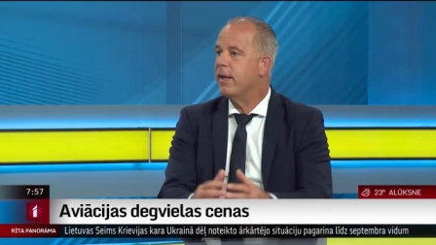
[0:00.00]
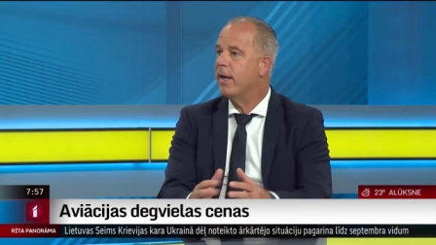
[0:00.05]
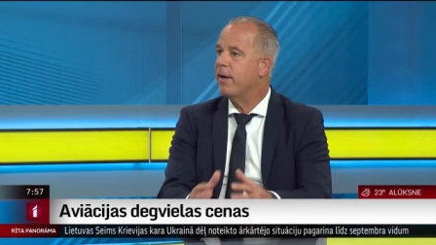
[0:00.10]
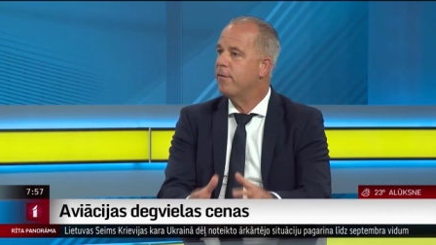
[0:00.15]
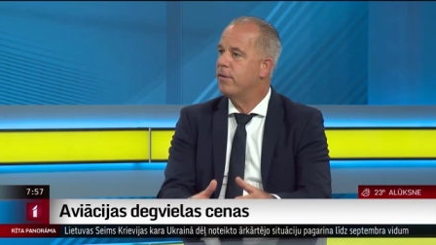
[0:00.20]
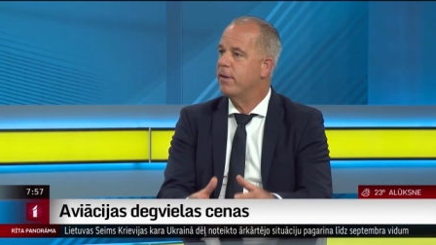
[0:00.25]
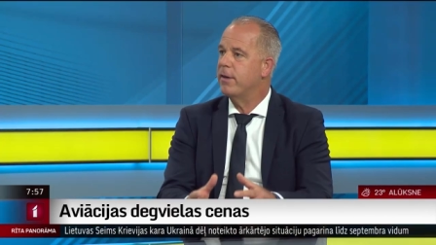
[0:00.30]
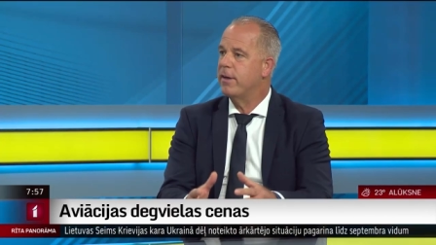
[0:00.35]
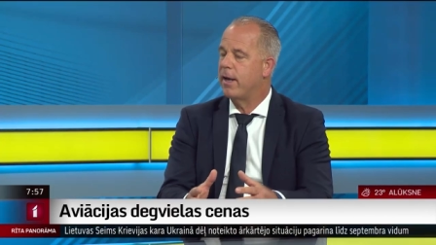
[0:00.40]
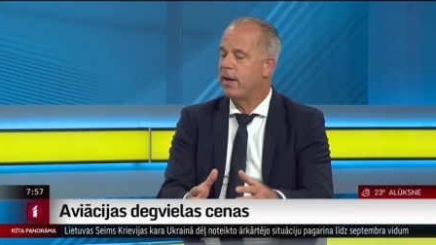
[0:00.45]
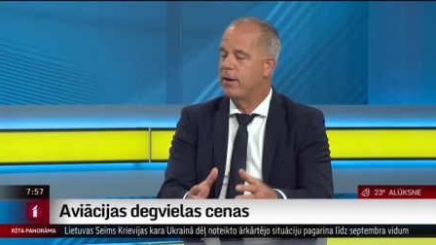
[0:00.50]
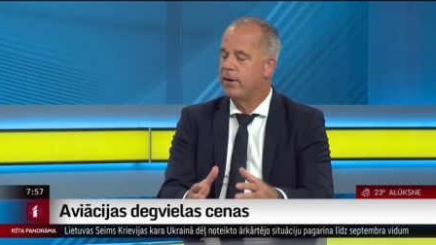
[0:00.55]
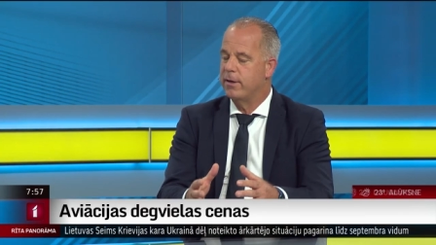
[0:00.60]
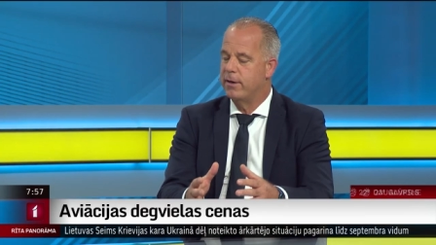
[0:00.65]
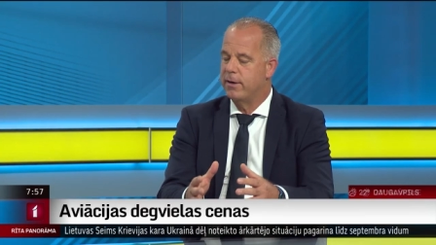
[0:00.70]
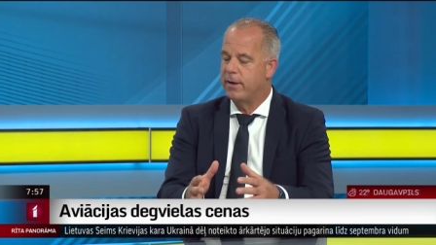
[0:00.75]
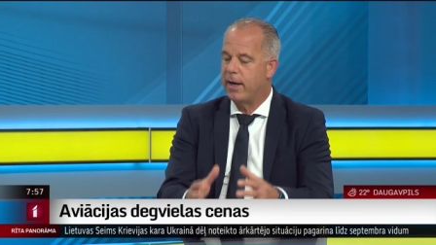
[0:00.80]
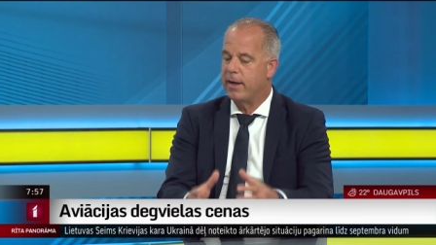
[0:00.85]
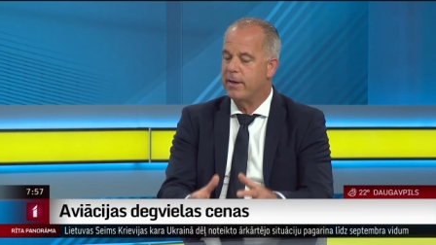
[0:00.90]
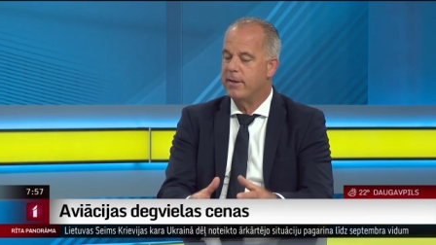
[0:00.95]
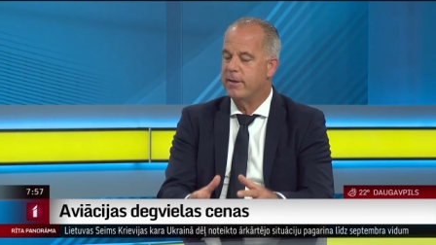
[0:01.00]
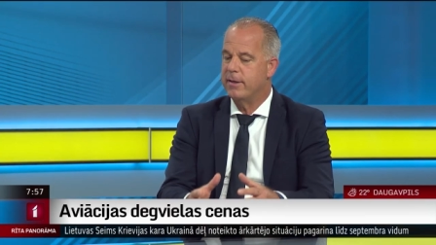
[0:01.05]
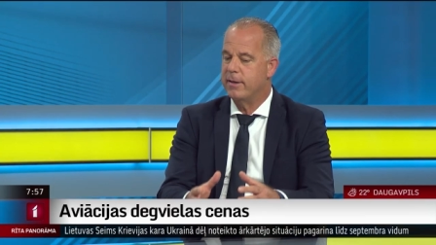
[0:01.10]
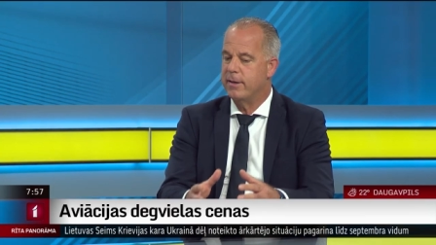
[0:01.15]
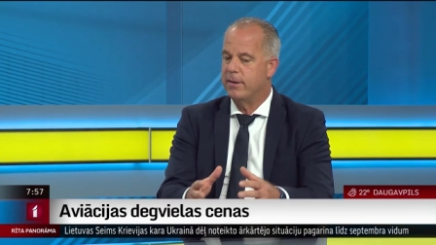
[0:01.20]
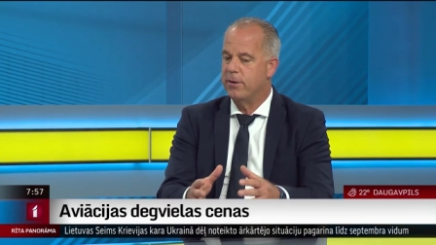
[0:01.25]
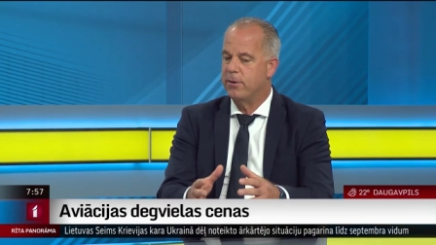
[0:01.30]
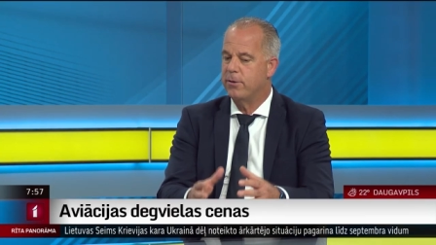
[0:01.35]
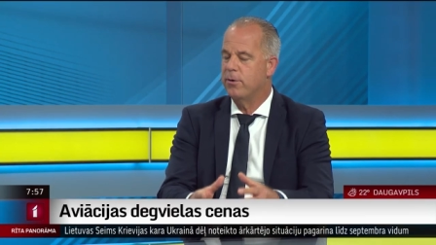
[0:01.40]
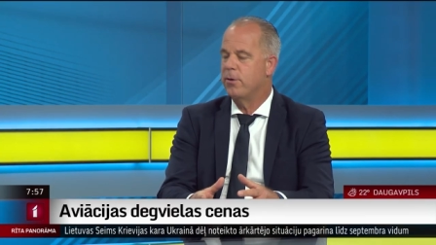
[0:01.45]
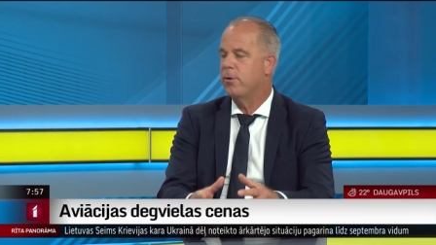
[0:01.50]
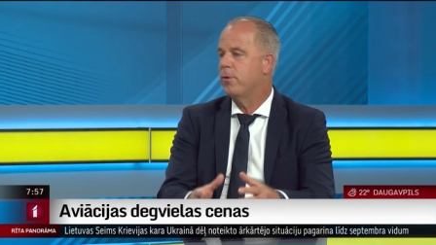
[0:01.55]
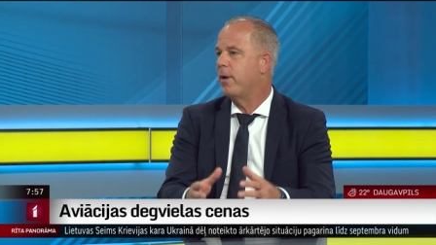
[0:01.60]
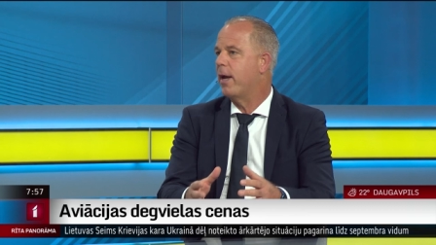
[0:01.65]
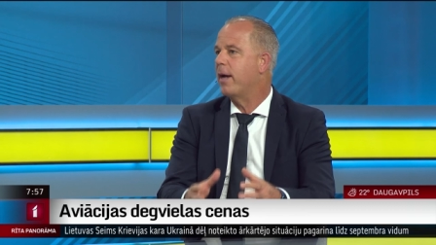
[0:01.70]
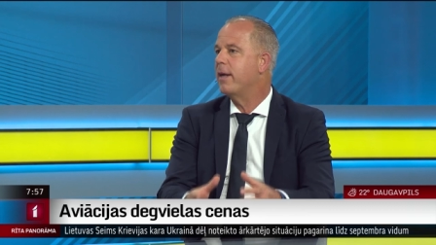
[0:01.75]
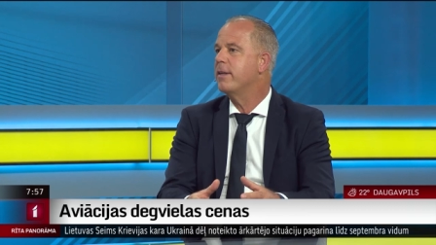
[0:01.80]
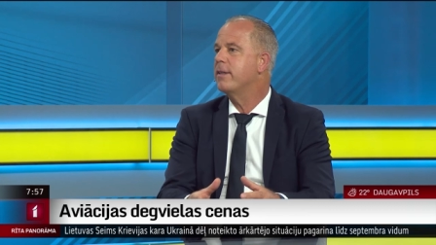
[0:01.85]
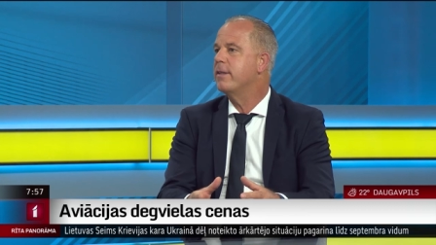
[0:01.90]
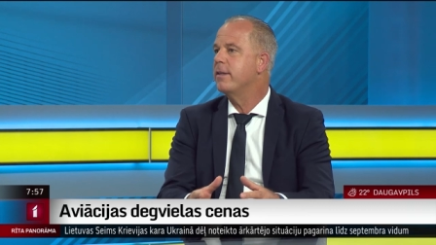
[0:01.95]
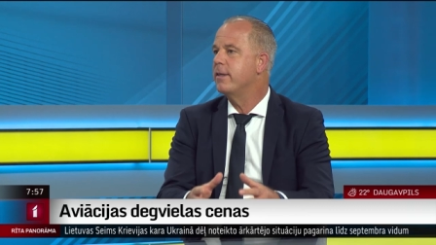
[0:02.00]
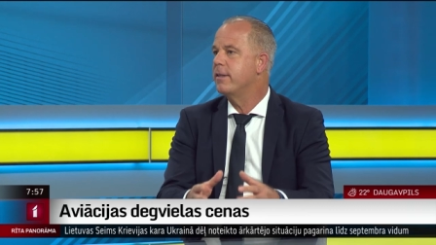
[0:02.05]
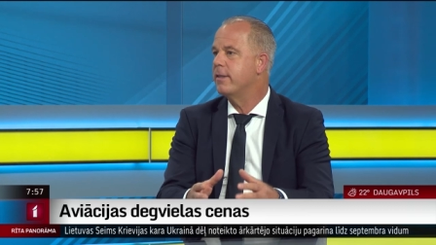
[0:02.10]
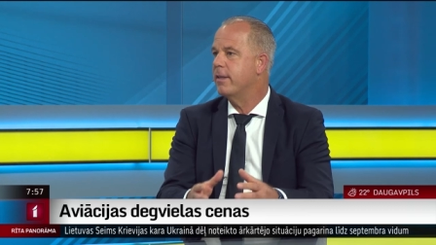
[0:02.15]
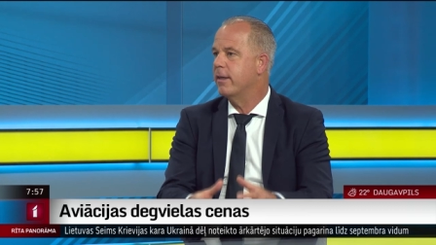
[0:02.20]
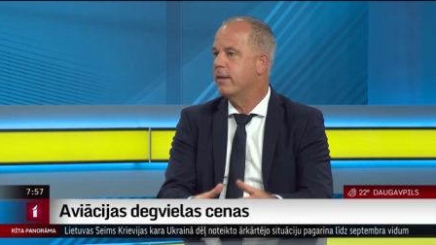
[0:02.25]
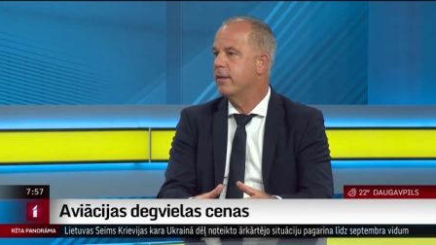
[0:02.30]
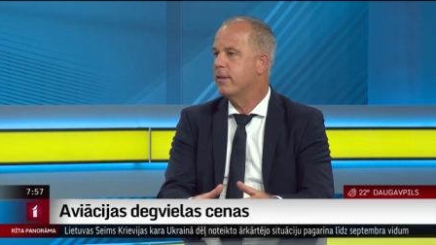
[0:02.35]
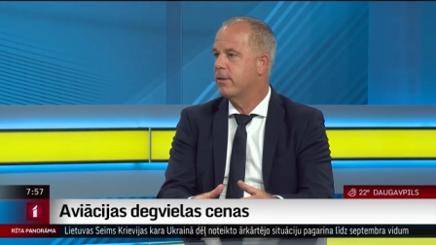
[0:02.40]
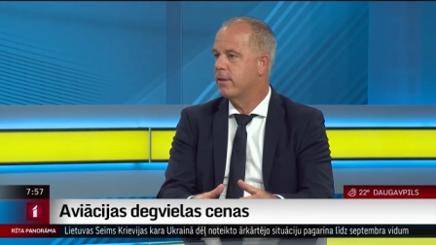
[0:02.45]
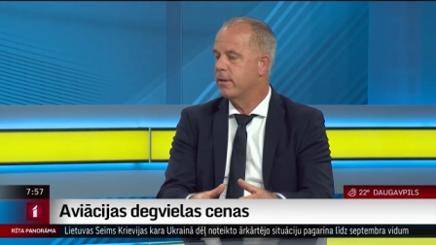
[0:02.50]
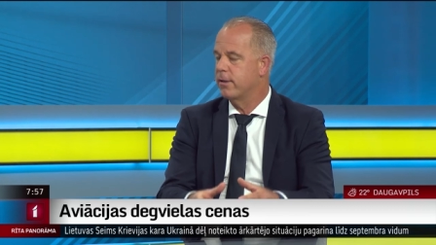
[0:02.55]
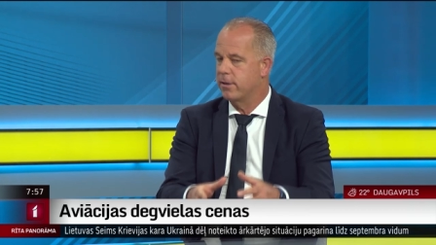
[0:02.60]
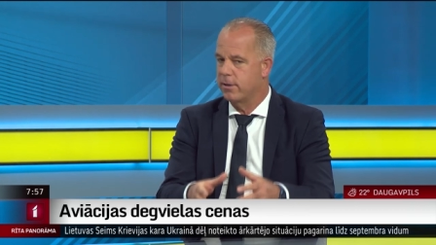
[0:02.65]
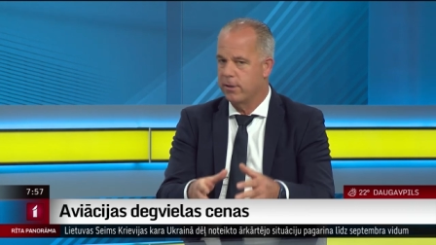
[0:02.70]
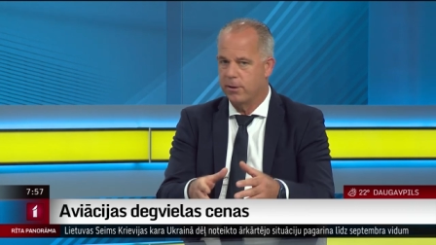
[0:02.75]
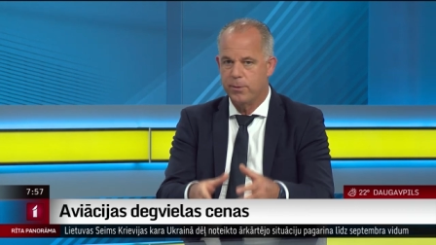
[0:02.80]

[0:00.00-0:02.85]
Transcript: we still have the uh, 19 euro 90 ticket, uh,